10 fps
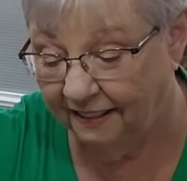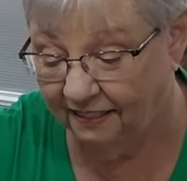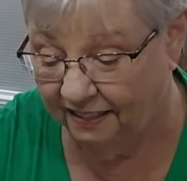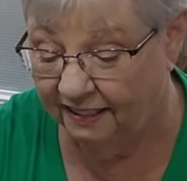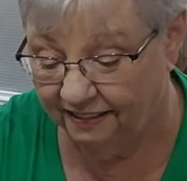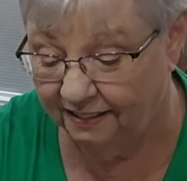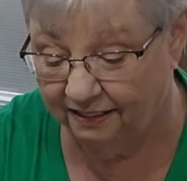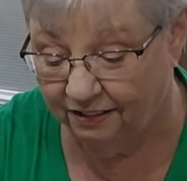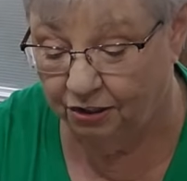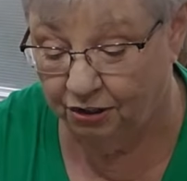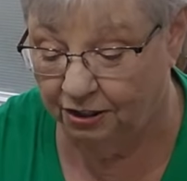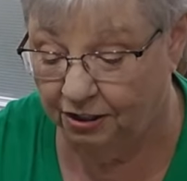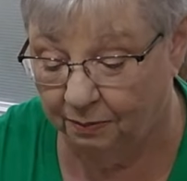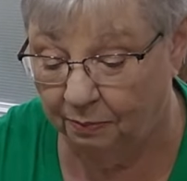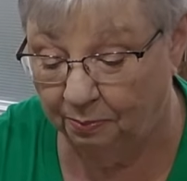This is
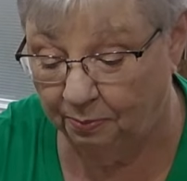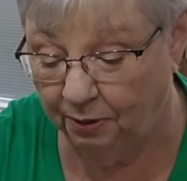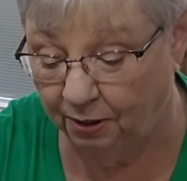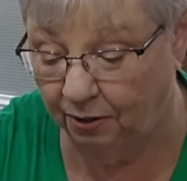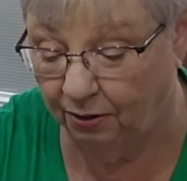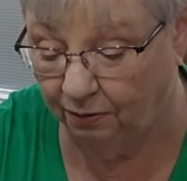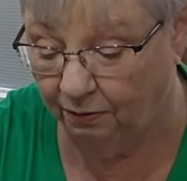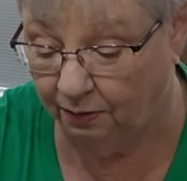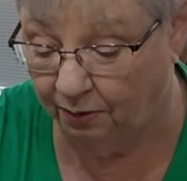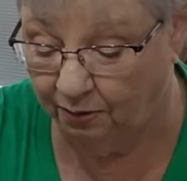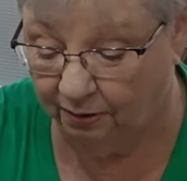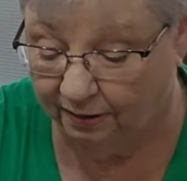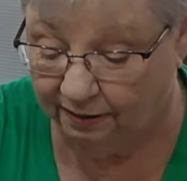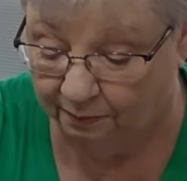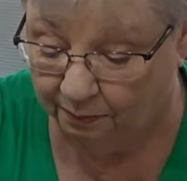just a beautiful,
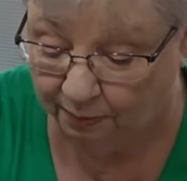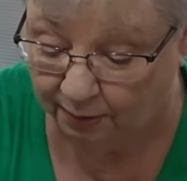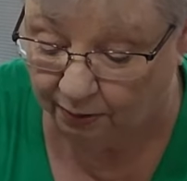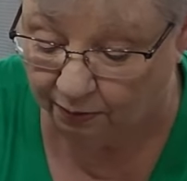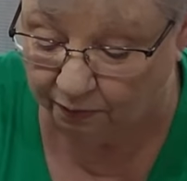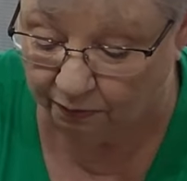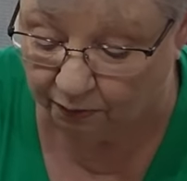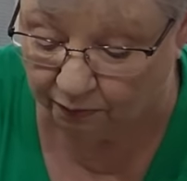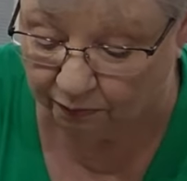beautiful